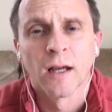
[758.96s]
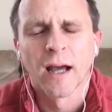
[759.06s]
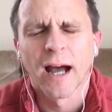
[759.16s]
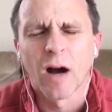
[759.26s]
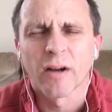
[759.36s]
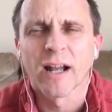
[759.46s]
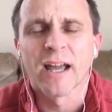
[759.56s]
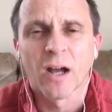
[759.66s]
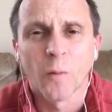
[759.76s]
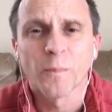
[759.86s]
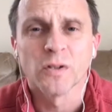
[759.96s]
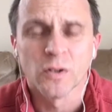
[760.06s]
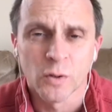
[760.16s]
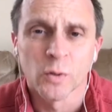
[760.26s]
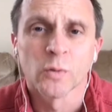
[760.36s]
How can I help
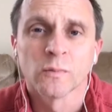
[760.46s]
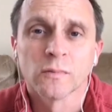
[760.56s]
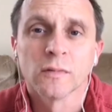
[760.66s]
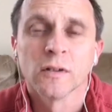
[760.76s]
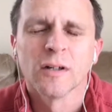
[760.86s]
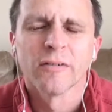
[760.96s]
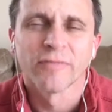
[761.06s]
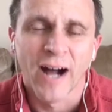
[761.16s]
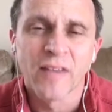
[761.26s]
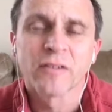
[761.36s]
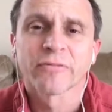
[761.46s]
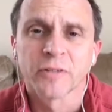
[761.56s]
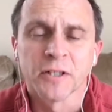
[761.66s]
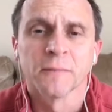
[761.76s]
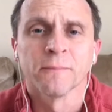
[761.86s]
you find the
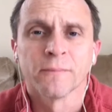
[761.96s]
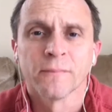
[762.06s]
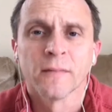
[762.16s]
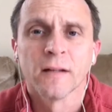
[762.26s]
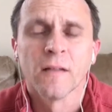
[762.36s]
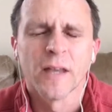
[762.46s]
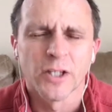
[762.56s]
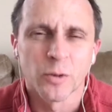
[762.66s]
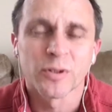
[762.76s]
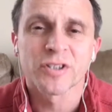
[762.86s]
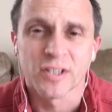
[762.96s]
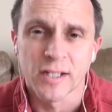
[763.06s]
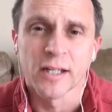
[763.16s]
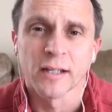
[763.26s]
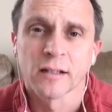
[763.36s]
freedom that you are
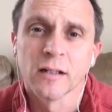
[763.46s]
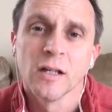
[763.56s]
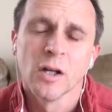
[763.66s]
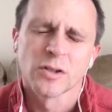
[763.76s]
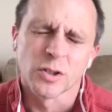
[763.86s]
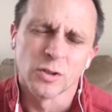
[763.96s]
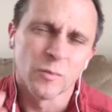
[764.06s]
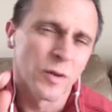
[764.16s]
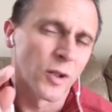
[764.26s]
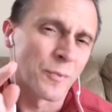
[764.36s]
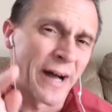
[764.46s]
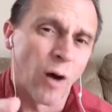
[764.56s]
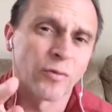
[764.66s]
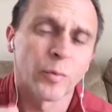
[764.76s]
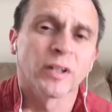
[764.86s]
seeking so you can build a
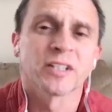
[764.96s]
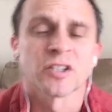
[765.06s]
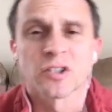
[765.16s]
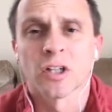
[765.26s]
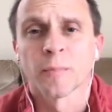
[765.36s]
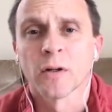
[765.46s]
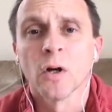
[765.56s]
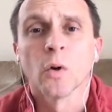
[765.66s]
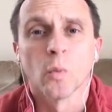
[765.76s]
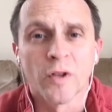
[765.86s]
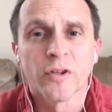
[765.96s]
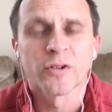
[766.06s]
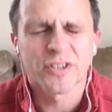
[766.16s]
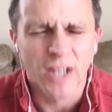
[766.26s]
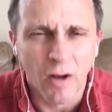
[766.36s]
powerful relationship with
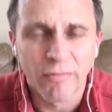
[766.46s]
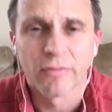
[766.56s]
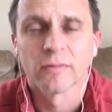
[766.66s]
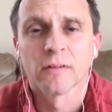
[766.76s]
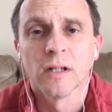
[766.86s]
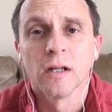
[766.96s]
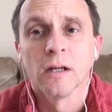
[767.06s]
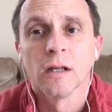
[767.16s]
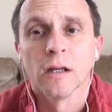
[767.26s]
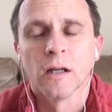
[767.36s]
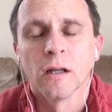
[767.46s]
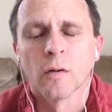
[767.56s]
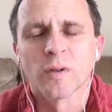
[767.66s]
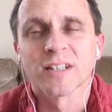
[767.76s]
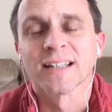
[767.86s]
yourself,
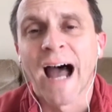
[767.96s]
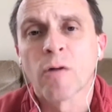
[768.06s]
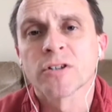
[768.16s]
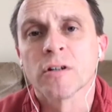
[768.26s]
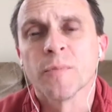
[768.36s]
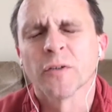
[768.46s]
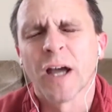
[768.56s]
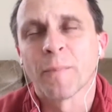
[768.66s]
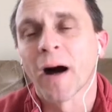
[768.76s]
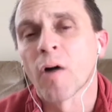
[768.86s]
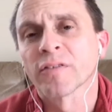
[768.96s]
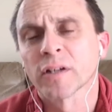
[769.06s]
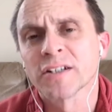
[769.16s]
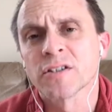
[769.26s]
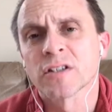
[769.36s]
which allows you to build that powerful
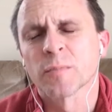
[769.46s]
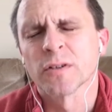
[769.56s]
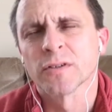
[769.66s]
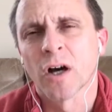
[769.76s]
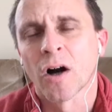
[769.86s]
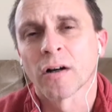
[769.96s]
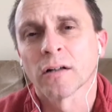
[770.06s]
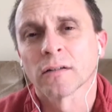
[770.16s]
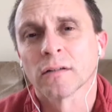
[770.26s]
relationship with your daughter